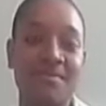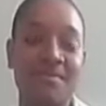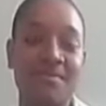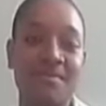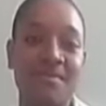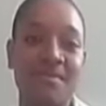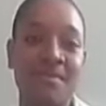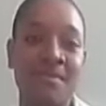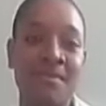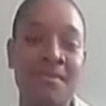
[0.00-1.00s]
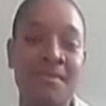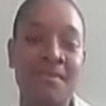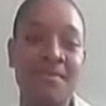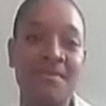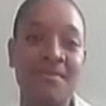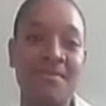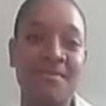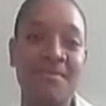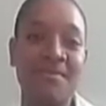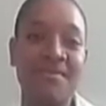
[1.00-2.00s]

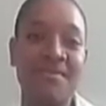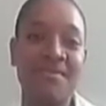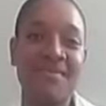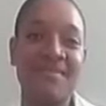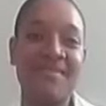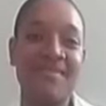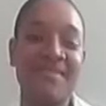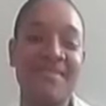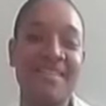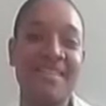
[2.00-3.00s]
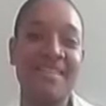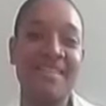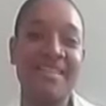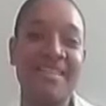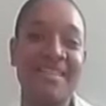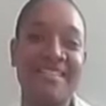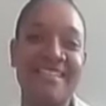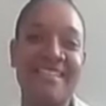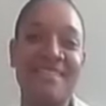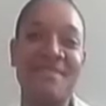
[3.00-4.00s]

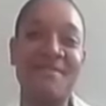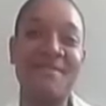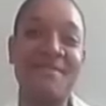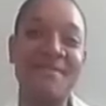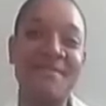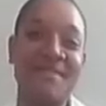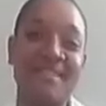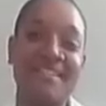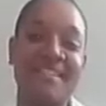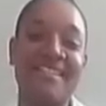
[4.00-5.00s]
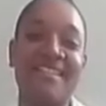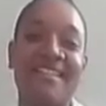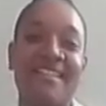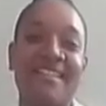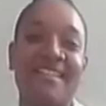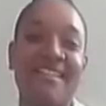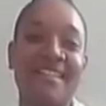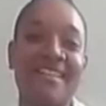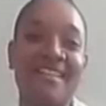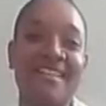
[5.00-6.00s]

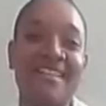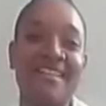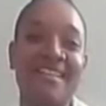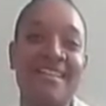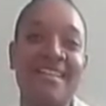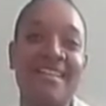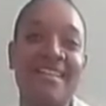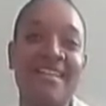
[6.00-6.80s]
The person shown says nothing.